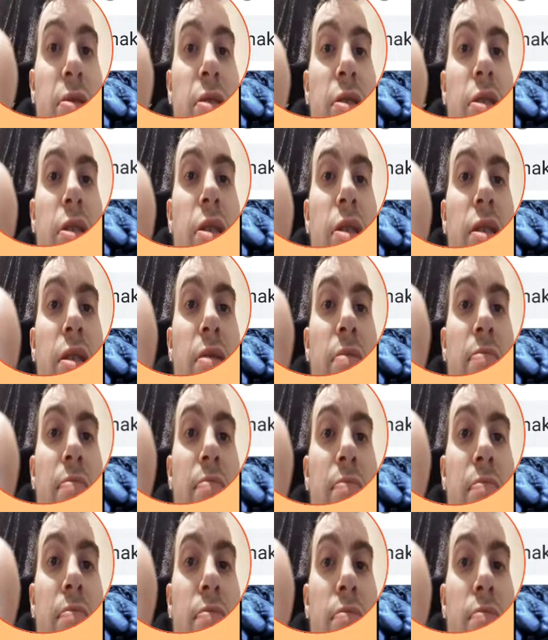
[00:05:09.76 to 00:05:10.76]
Um,
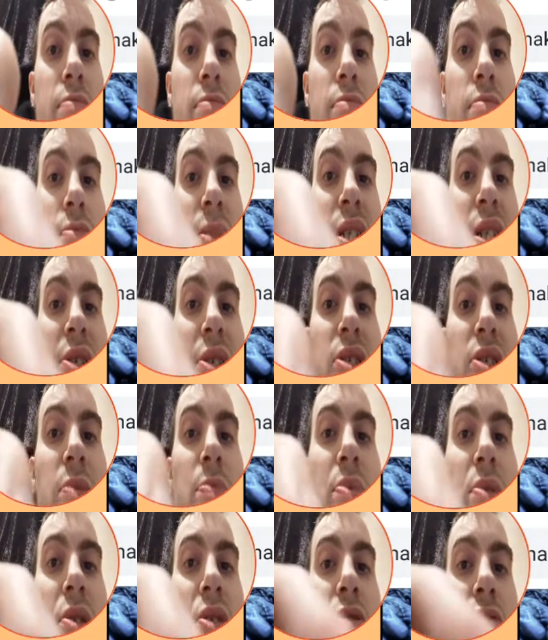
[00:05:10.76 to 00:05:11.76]
next
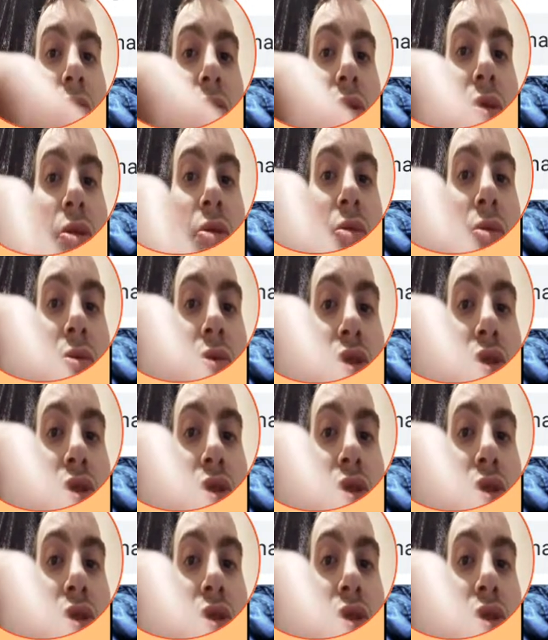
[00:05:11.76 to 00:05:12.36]
up is Hugo